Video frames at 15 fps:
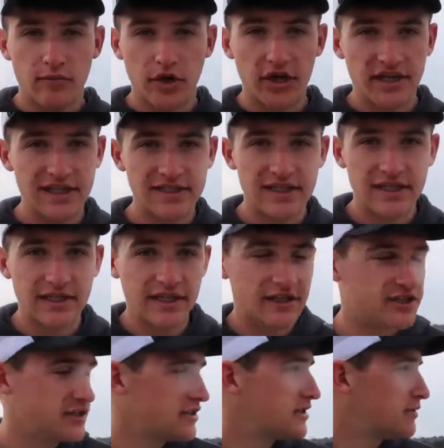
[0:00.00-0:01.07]
pretty decent
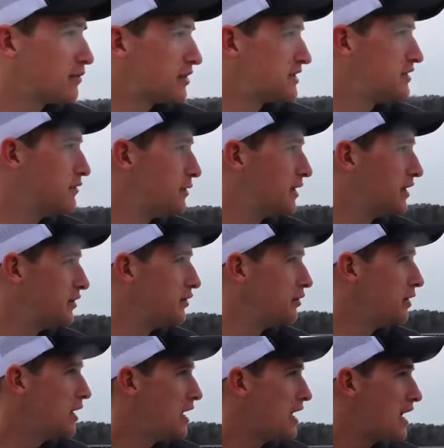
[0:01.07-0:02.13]
conditions. We're gonna see what we can
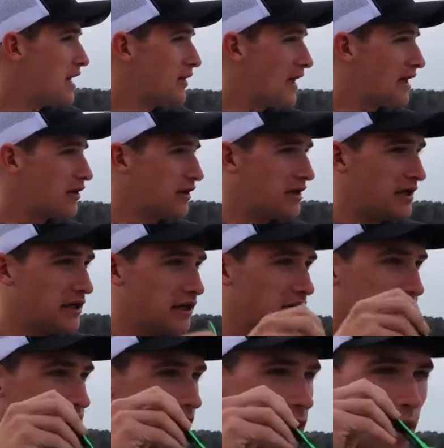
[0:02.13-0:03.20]
do. Lake Lanier
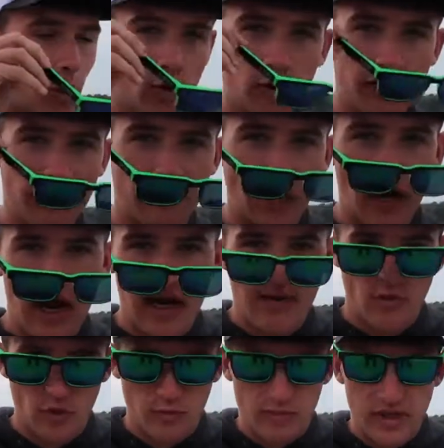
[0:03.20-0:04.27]
is a whole different
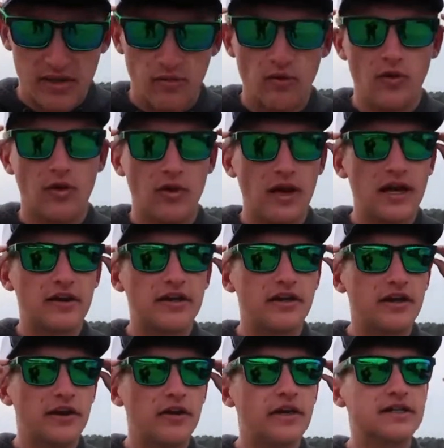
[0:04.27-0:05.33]
animal, people. Lake
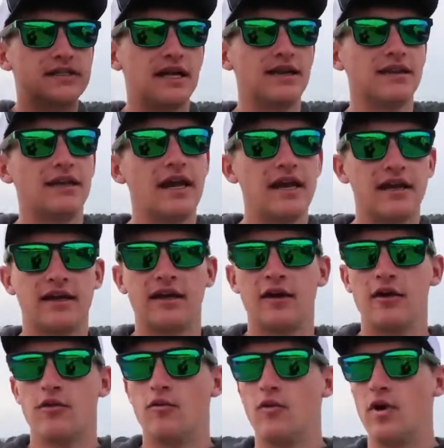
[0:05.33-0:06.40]
Lanier is a lake
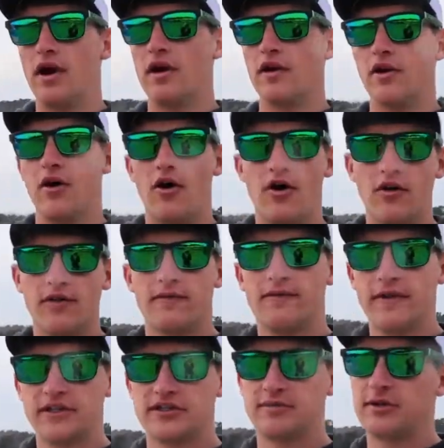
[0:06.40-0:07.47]
where all the
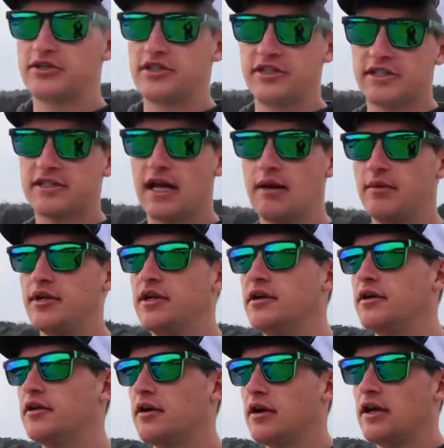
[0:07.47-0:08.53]
fish, especially this time of
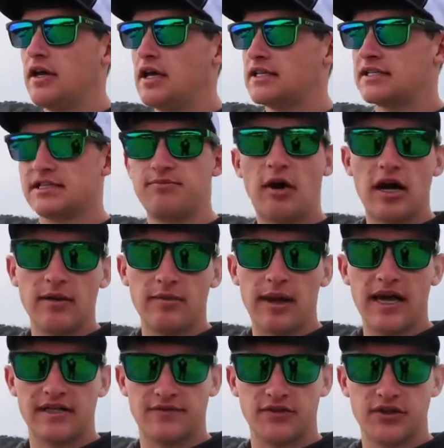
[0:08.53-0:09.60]
year, it's a spotted
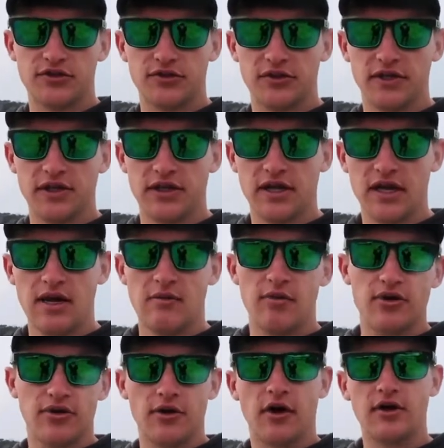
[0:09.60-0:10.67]
bass fishery,
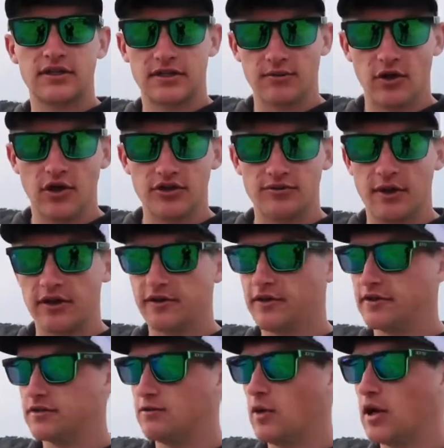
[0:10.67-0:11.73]
but there are some largemouth
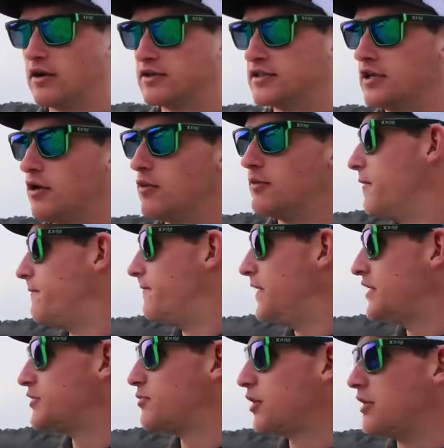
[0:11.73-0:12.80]
here as well. So the
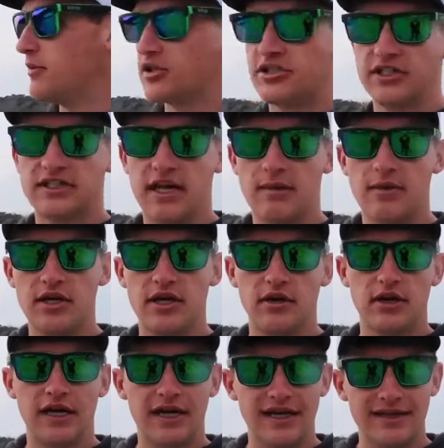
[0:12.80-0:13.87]
fish pretty much this time of
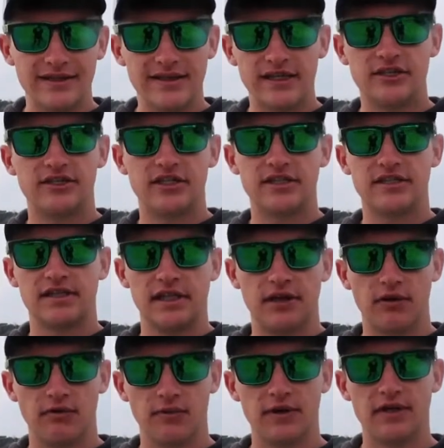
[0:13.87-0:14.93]
year get in ditches and they
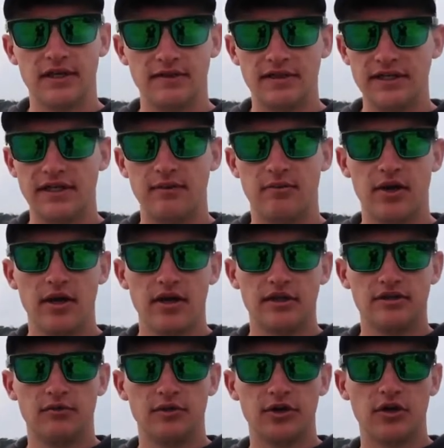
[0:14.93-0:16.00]
go really deep.
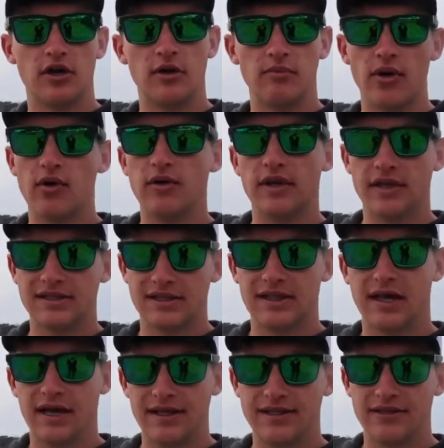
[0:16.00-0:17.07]
So when you're on a boat, it is a
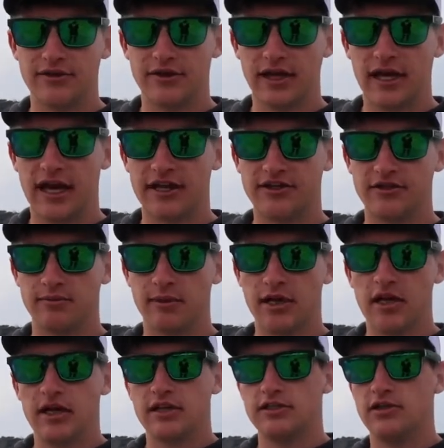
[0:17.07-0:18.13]
lot easier to catch them.
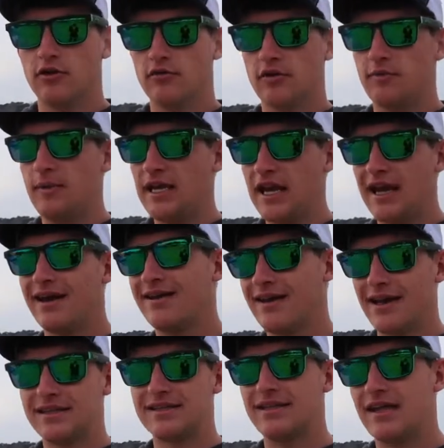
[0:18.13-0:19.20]
So with me
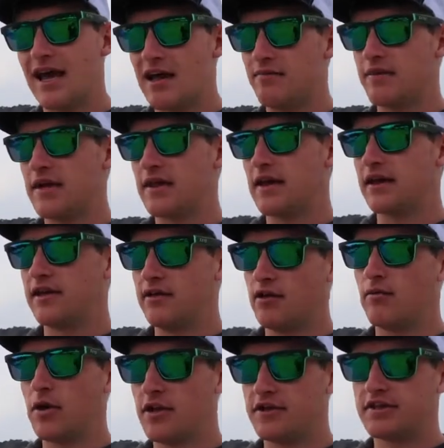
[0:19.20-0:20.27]
analyzing that and being like, you
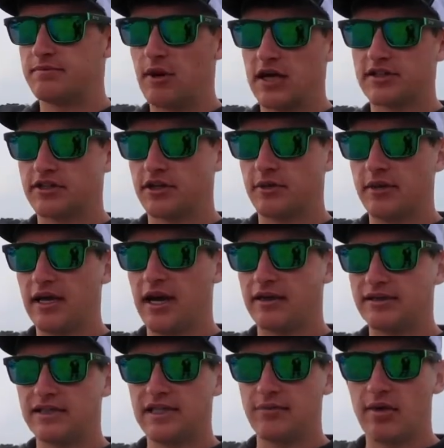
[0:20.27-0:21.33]
know what, the spots are gonna be
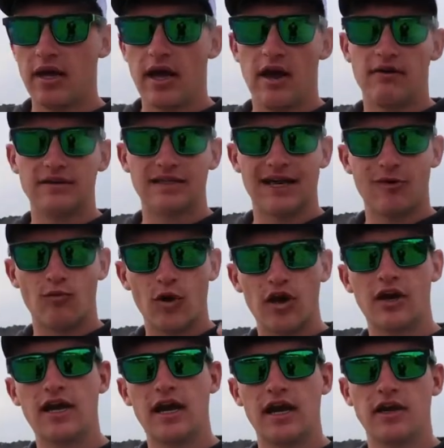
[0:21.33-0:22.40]
out deep, I was like,
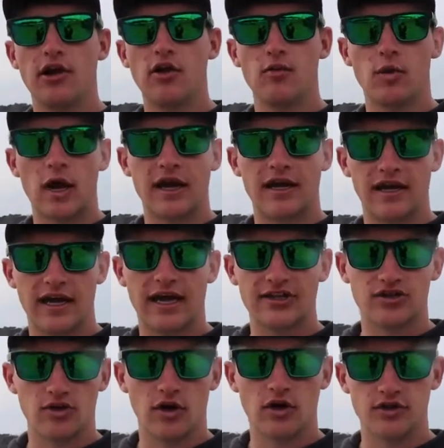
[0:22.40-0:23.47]
where can I go where I can
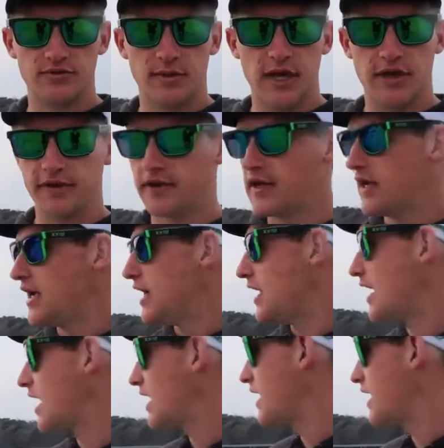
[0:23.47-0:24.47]
catch largemouth? And